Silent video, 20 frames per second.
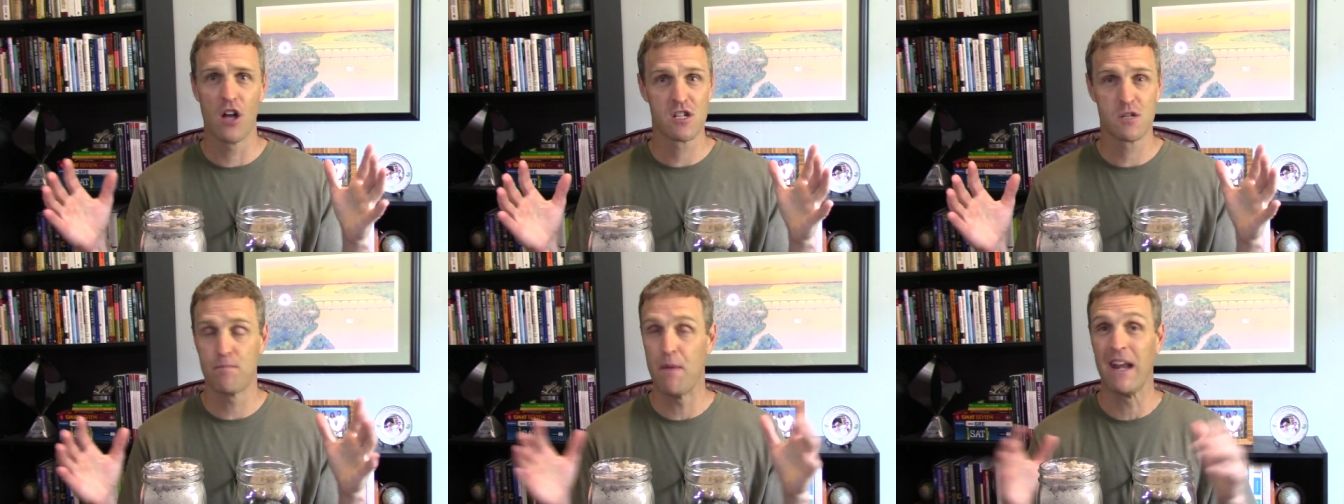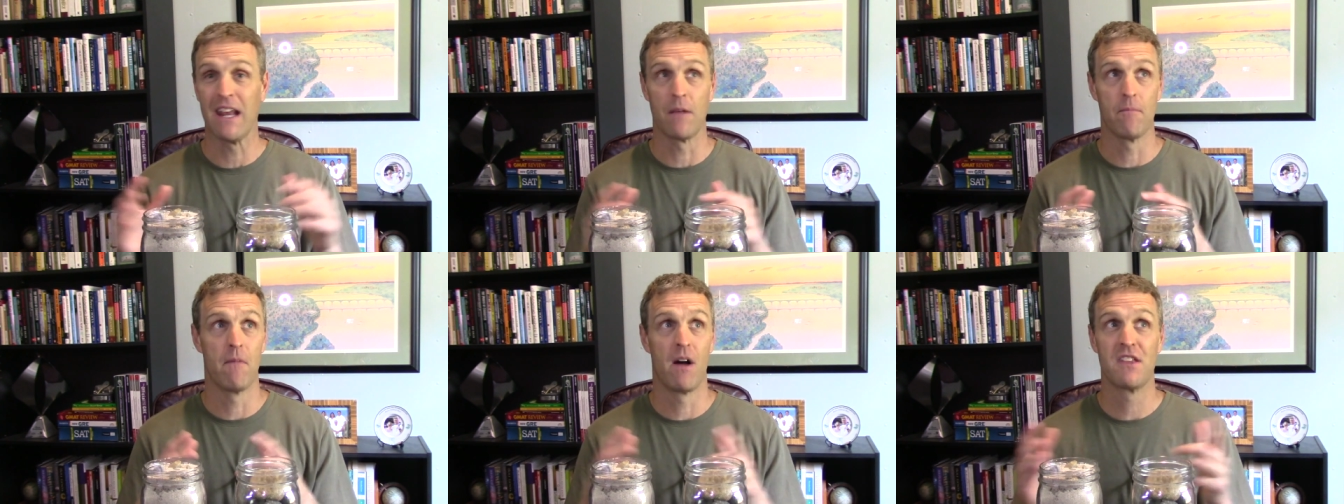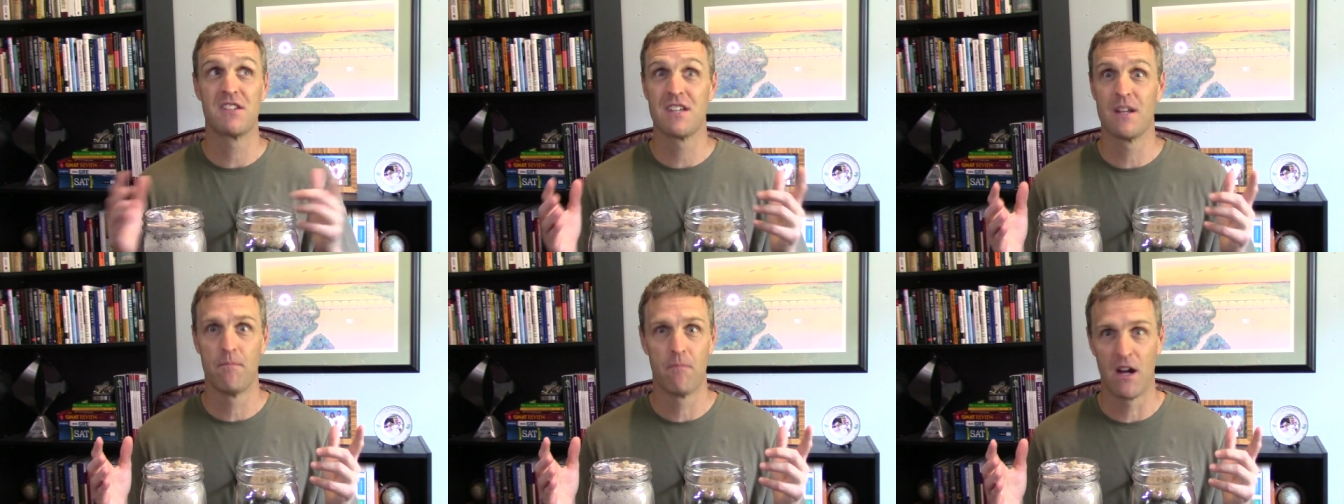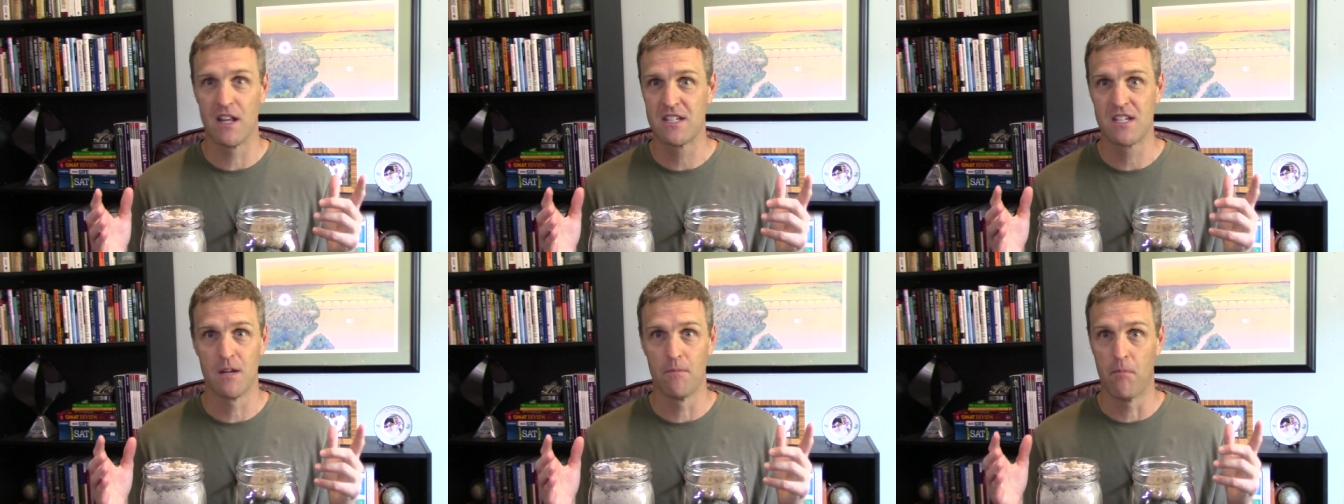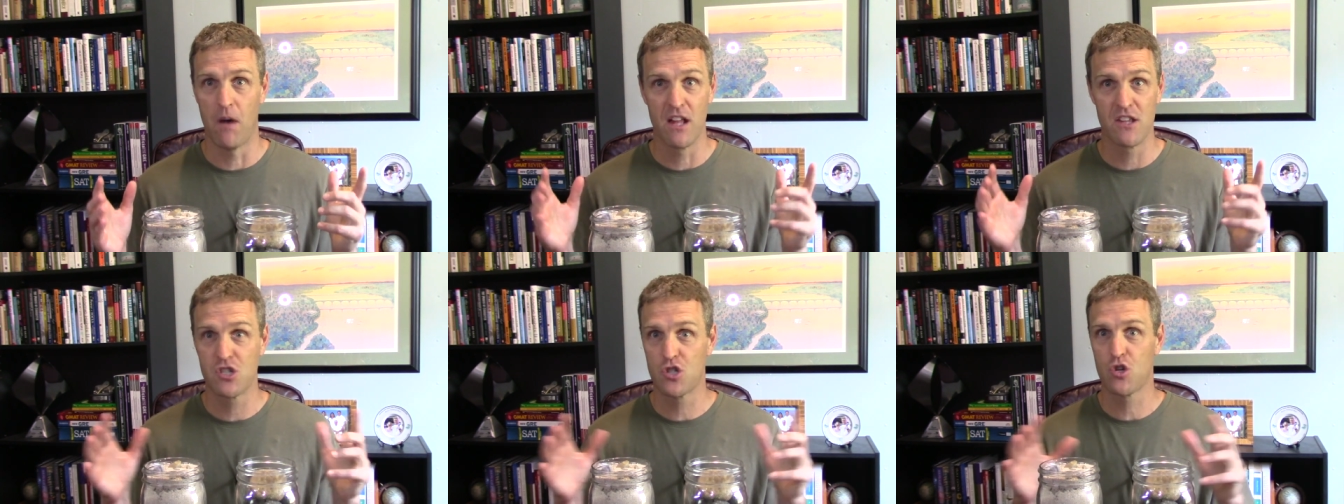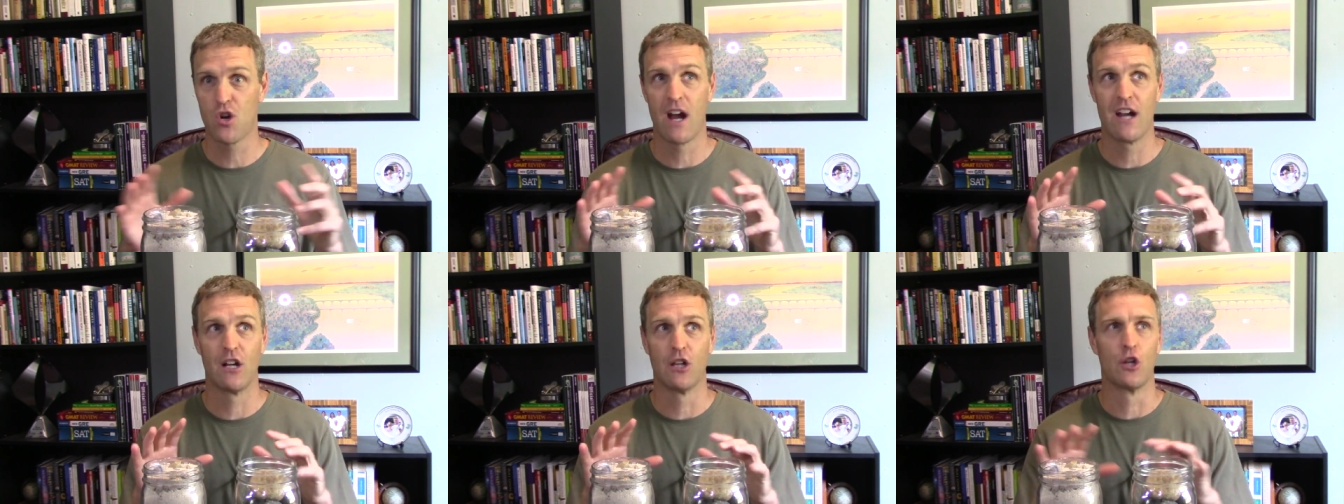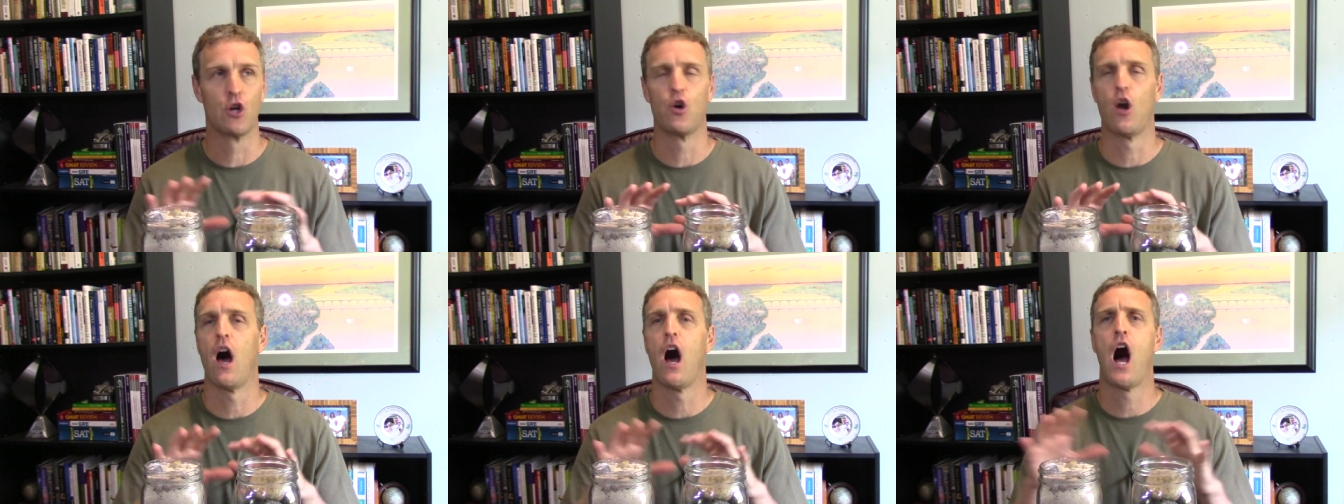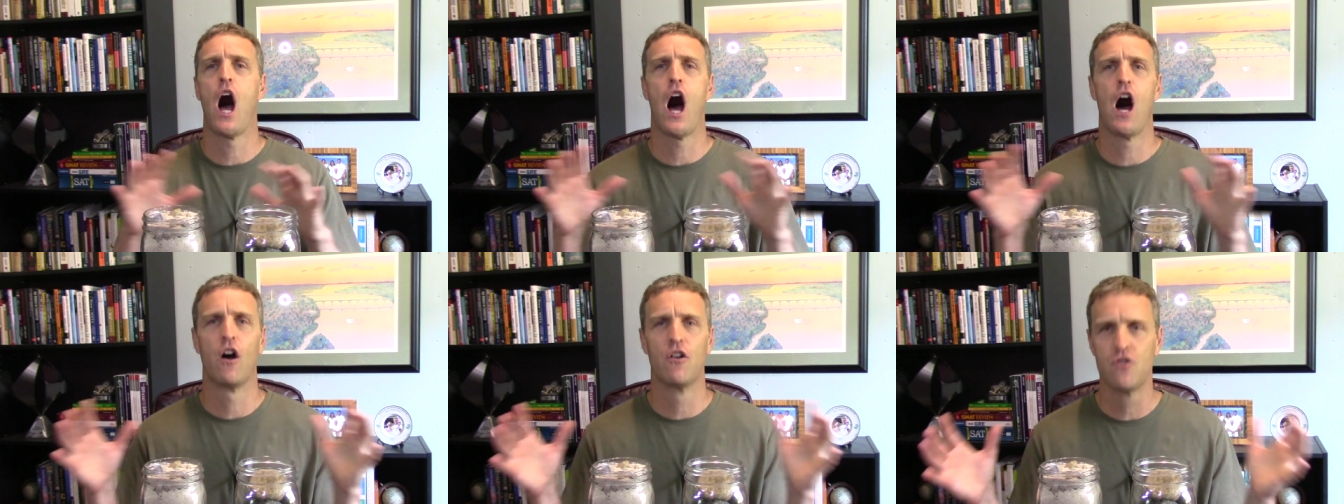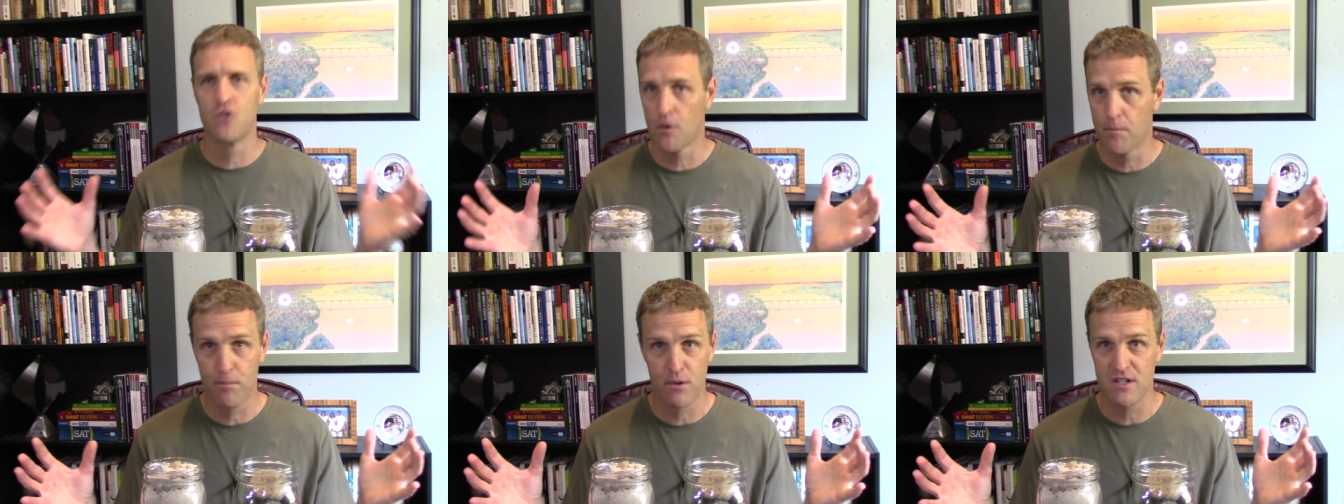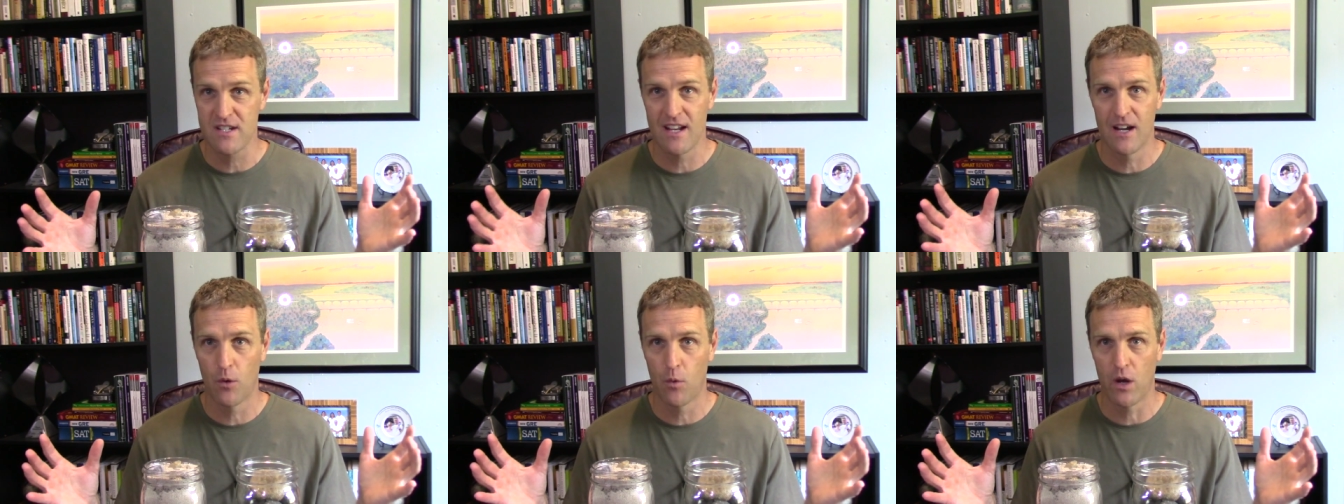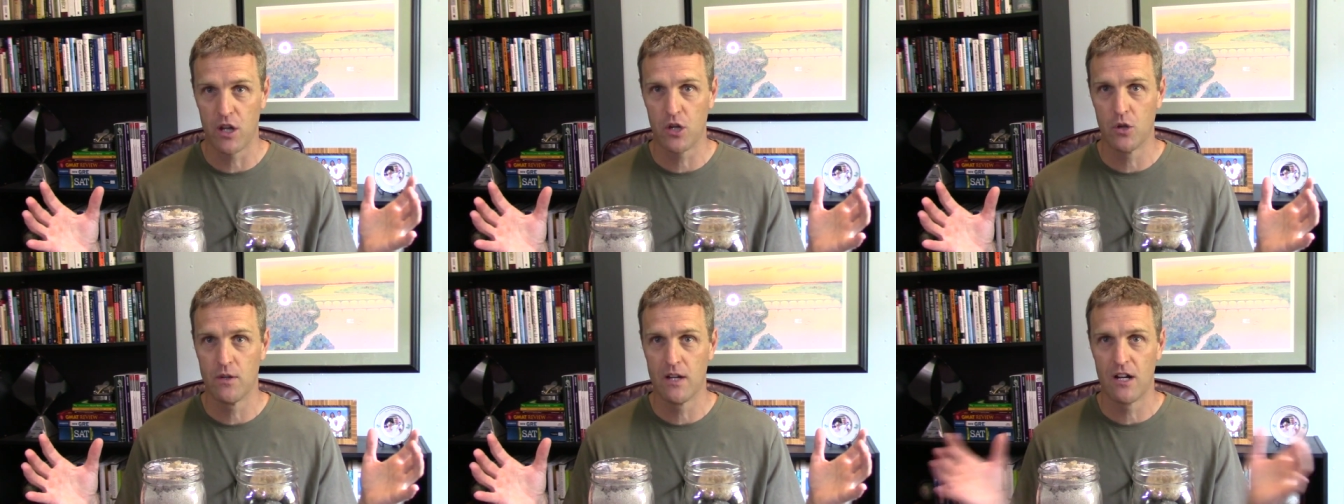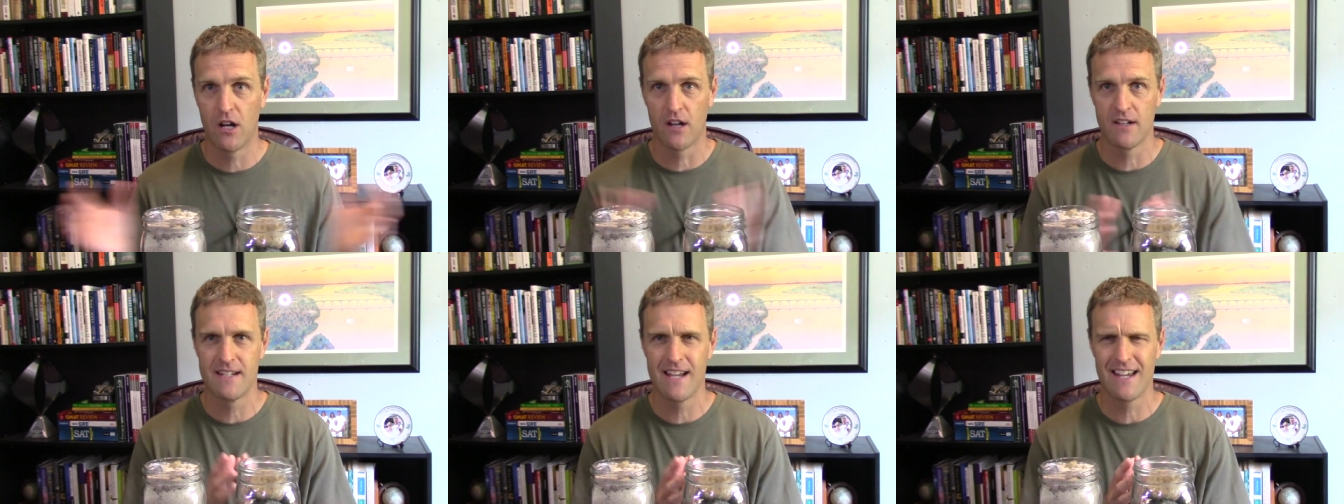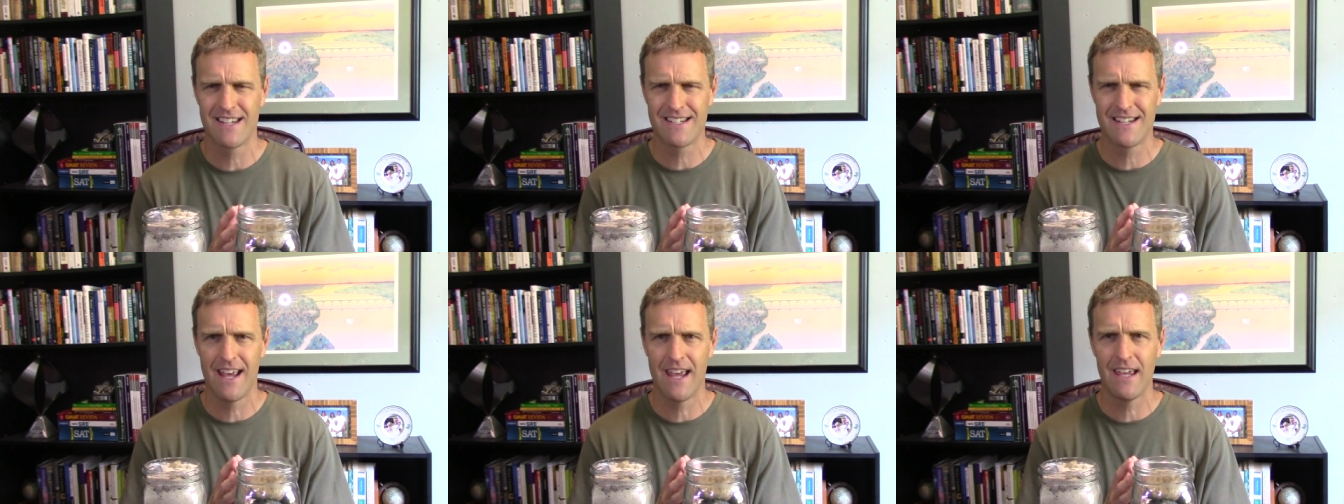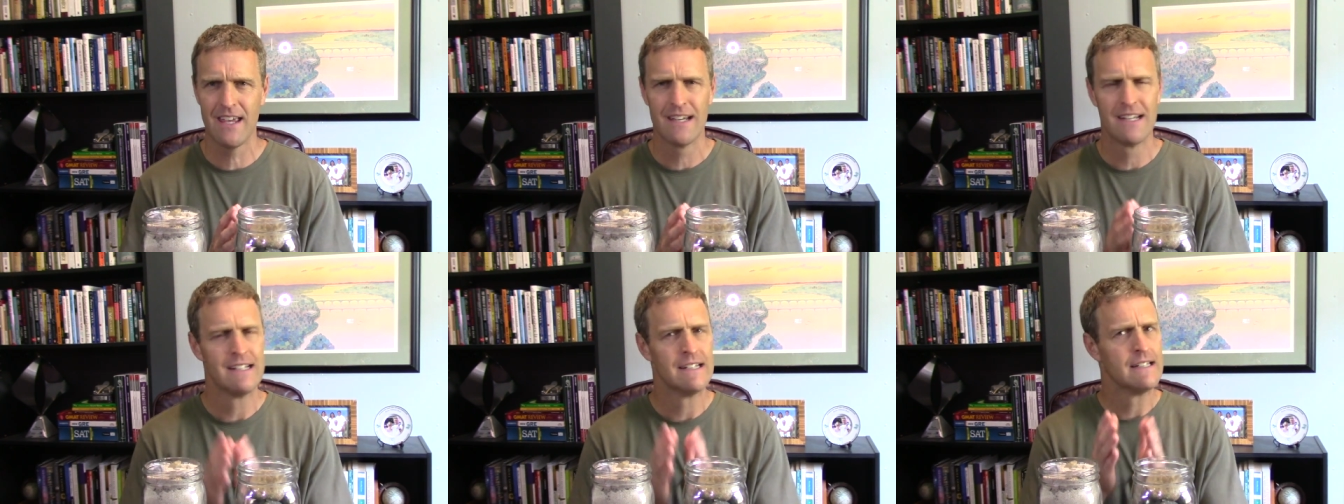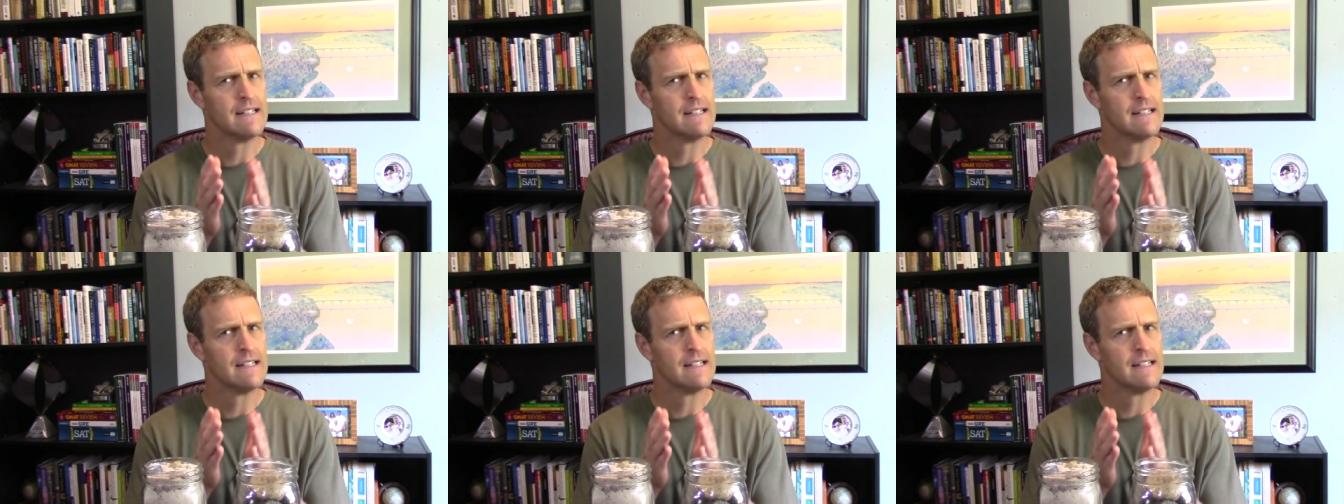spending months and months and months trying to learn 100% of what you need on test day,